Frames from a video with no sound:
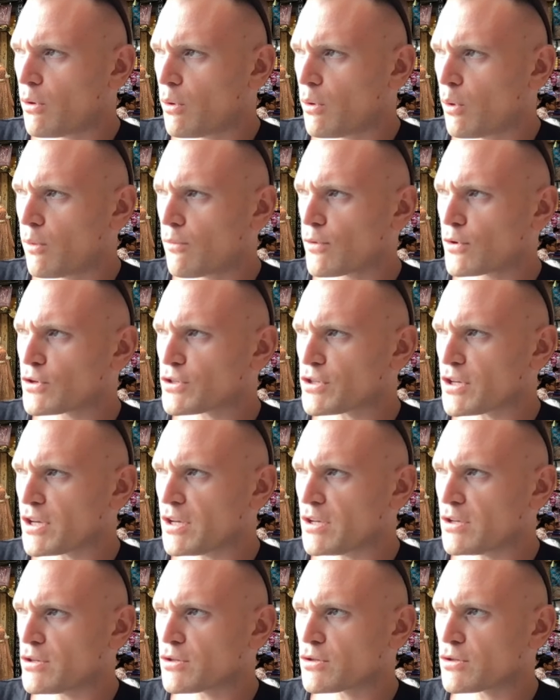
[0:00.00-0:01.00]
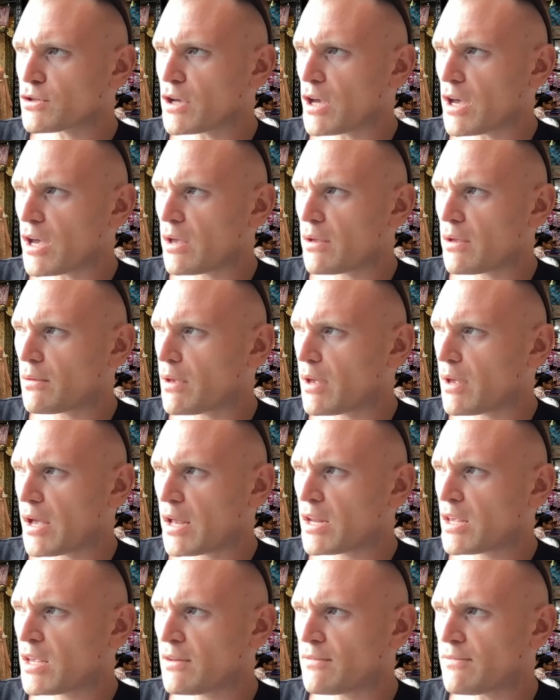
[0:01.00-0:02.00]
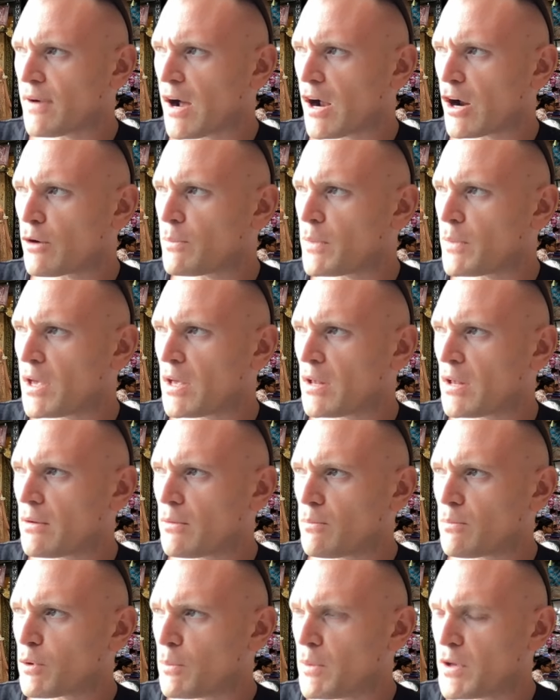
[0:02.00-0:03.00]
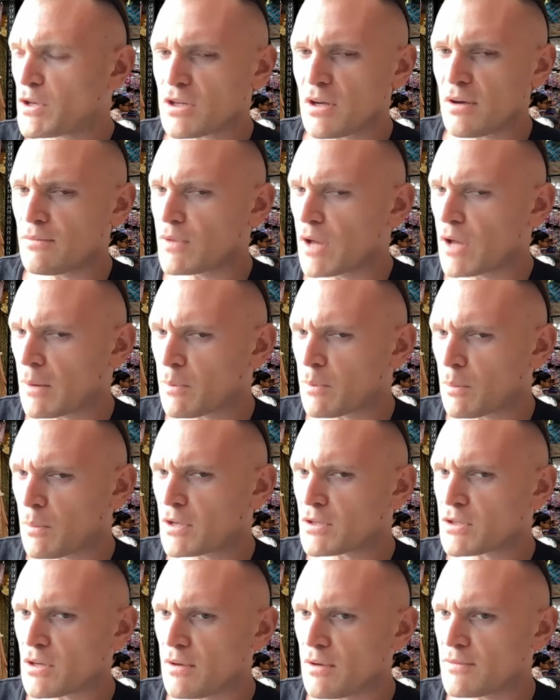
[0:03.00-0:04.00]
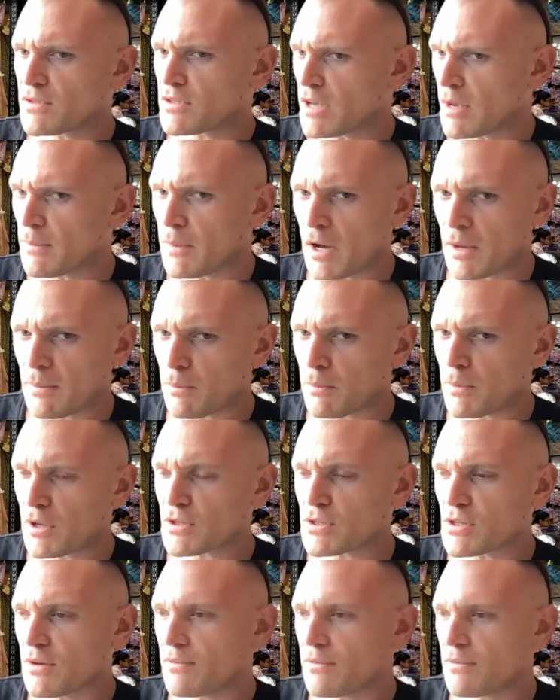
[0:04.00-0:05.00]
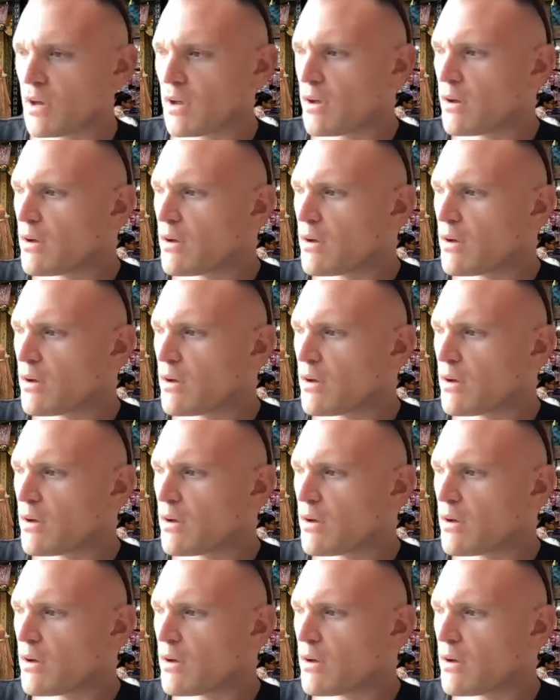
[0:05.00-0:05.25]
overseas to any environment, permissive, non-permissive, semi-permissive.